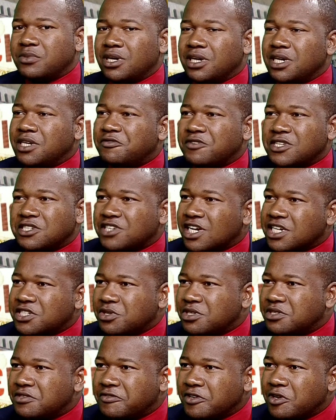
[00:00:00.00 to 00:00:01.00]
of
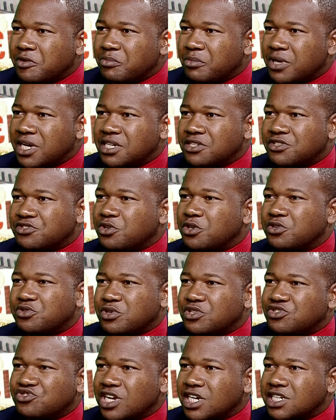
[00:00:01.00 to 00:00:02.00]
infrastructure development,
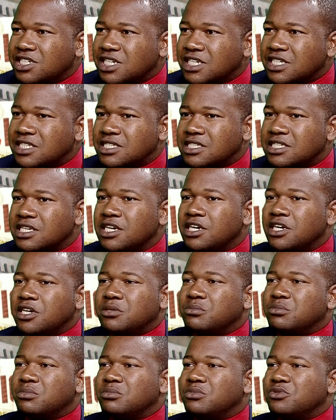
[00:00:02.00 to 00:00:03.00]
road constructions,
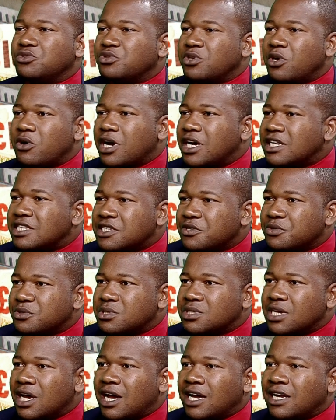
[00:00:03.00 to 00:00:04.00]
rural
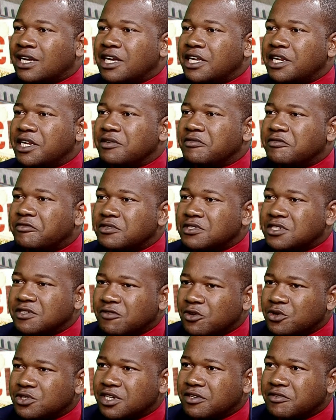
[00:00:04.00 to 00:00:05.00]
councils are getting
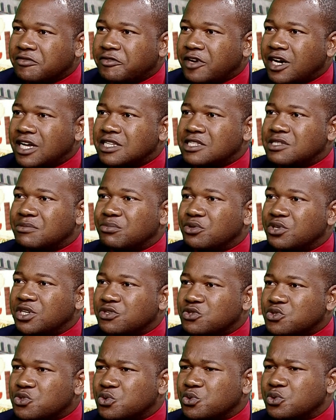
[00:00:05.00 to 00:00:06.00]
devolution funds,
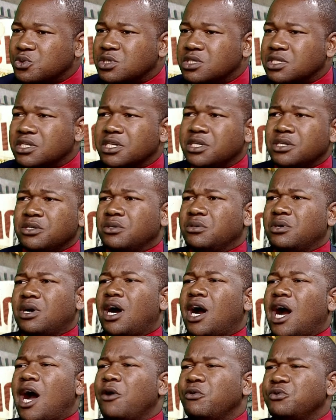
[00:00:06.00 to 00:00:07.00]
building schools.
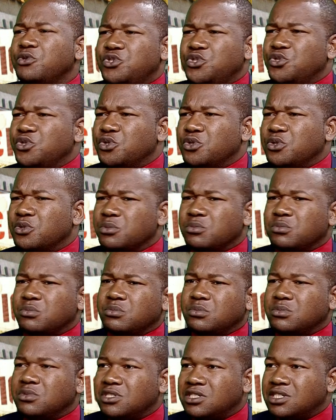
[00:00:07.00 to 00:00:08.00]
How do
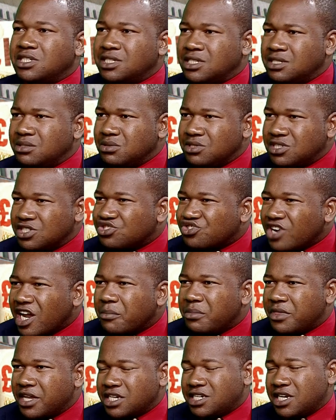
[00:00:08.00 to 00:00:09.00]
you
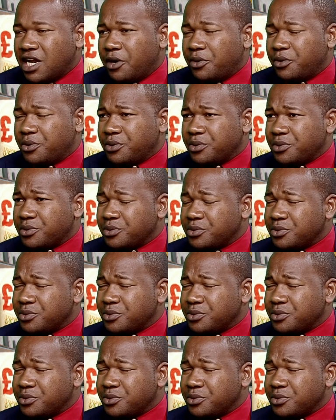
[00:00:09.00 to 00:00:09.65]
describe that now?